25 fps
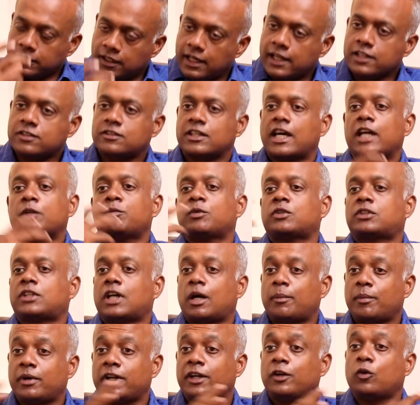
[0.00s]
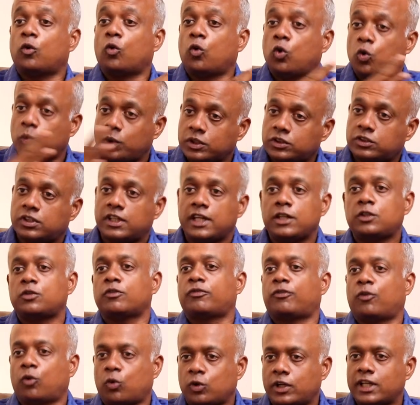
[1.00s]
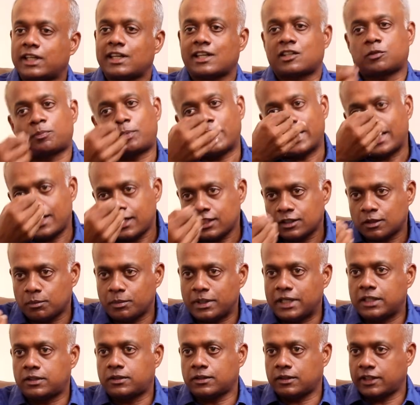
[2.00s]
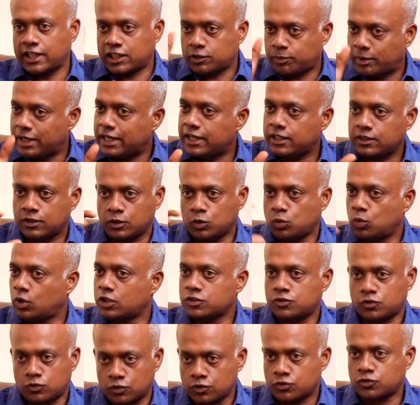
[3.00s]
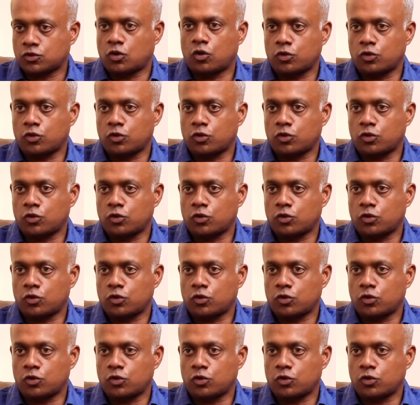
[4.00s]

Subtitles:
And then I sat with Thamare over 3 to 4 days explaining the meter, explaining the nuances of the